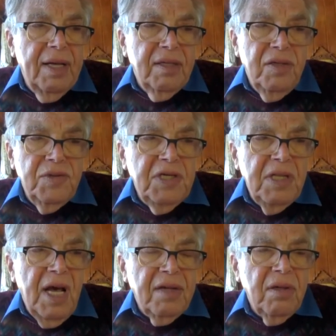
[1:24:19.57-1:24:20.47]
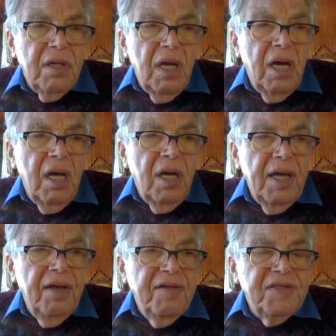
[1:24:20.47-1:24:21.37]
and you see that Uh,
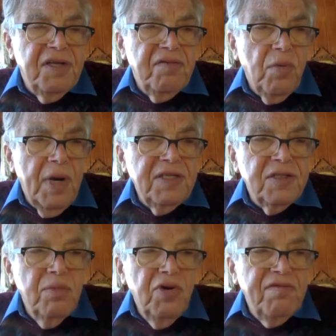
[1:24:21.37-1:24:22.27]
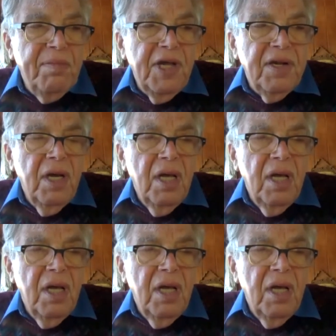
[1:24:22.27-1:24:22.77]
in the civil rights movement.